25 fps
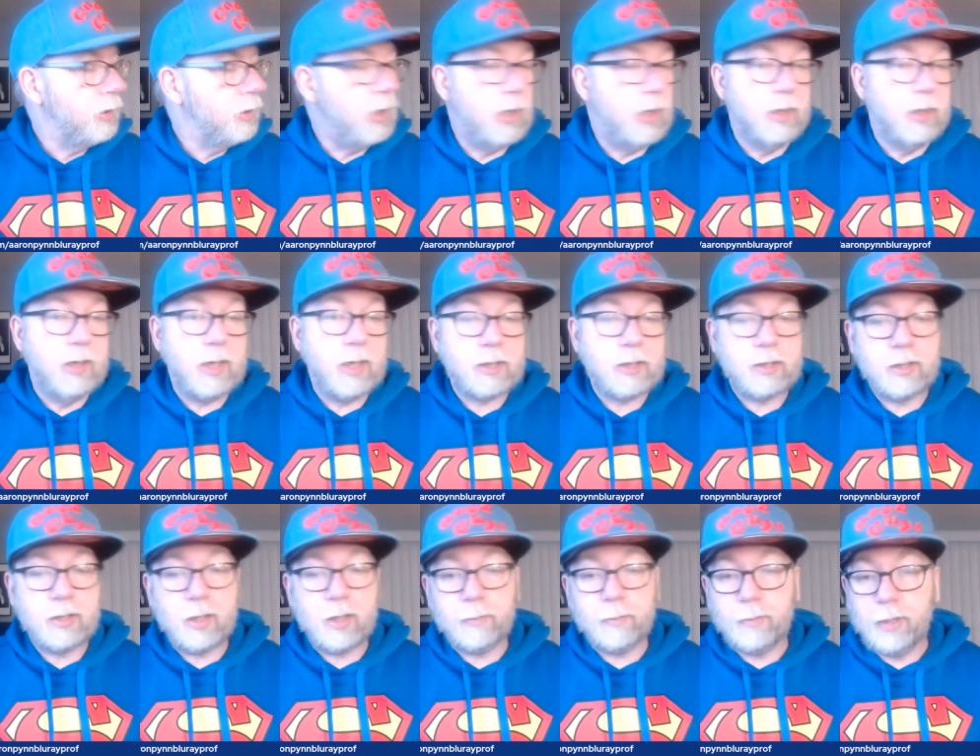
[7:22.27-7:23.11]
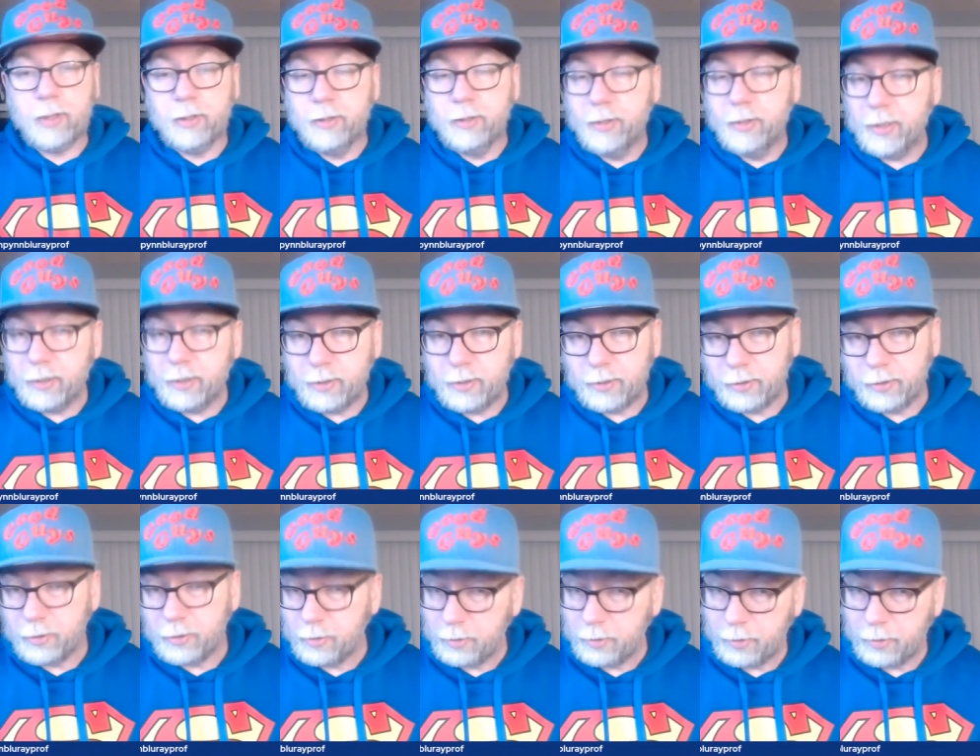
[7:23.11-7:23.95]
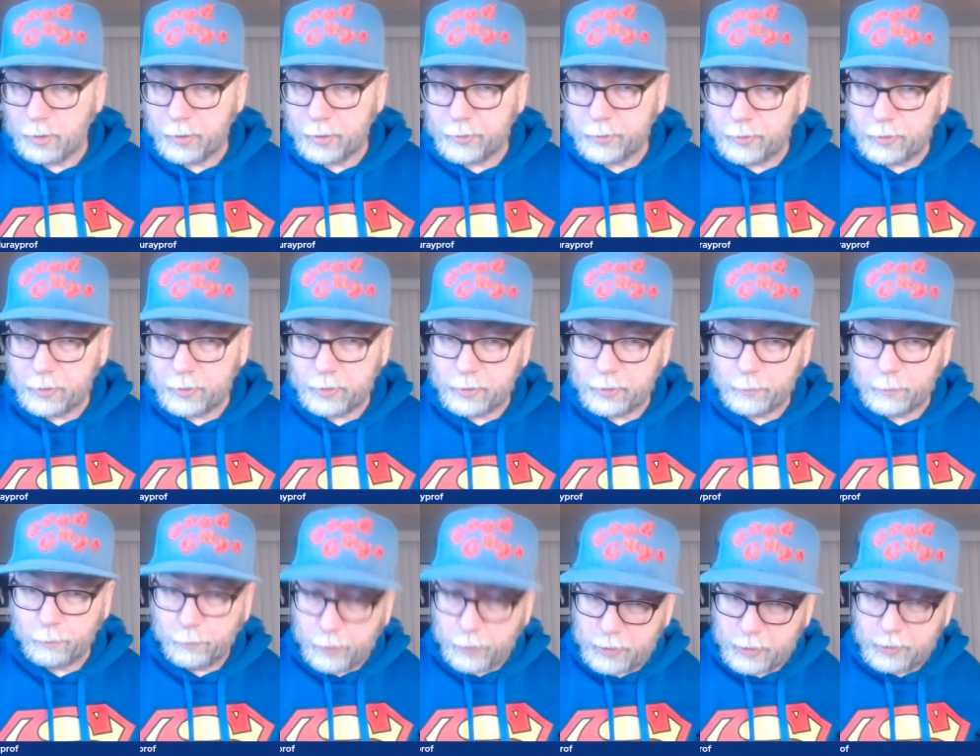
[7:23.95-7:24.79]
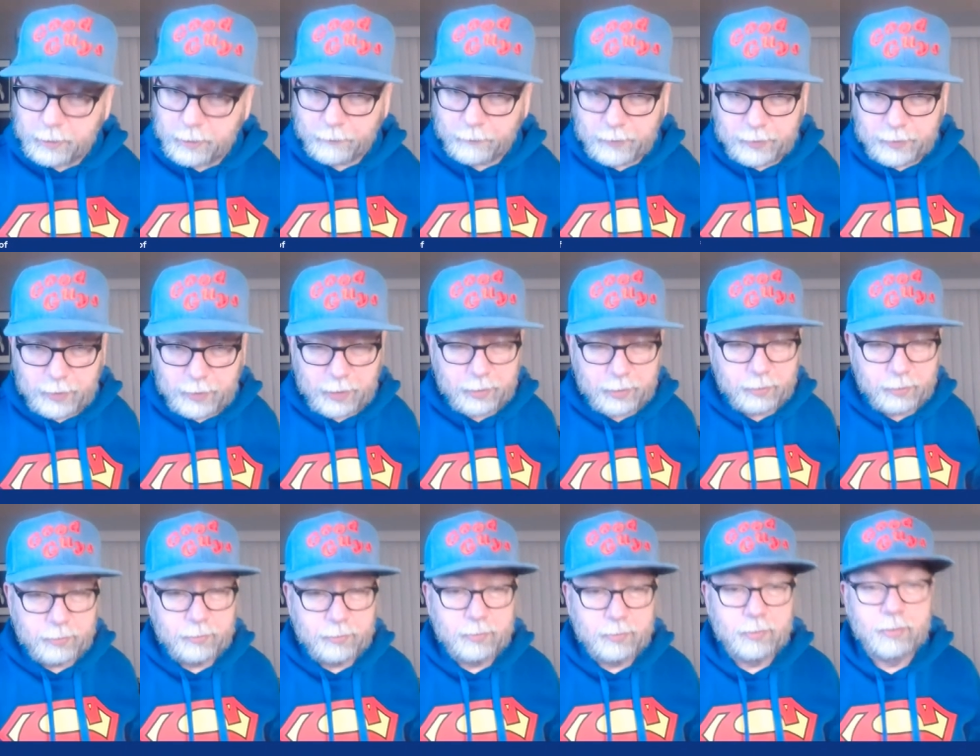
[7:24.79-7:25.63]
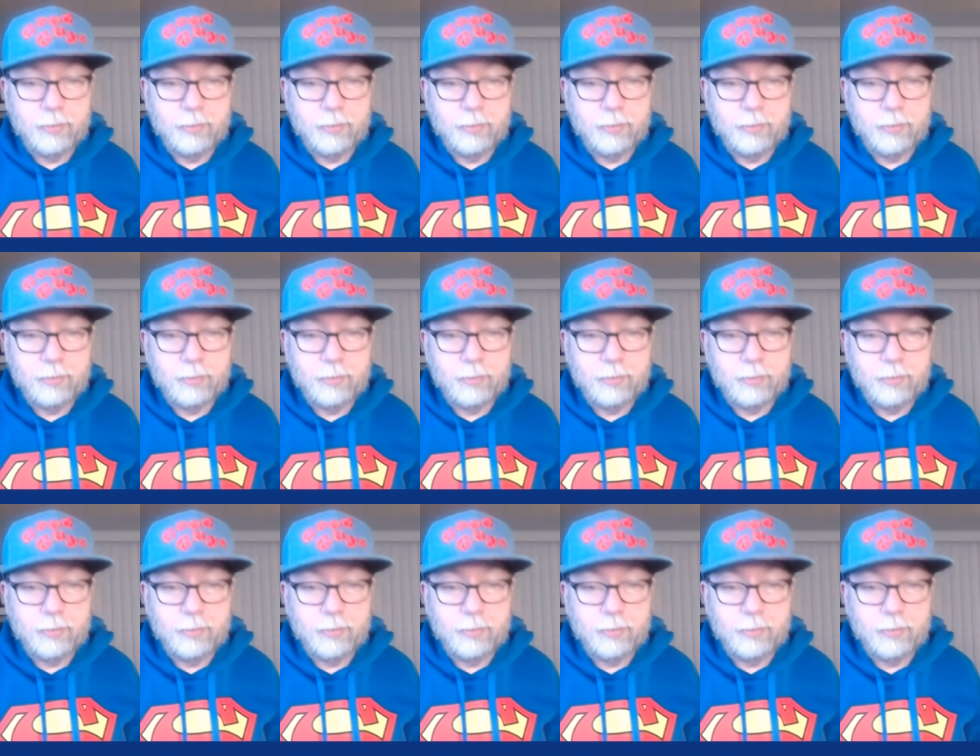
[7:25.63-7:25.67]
And next up, and this, guys, this is a beast of a set.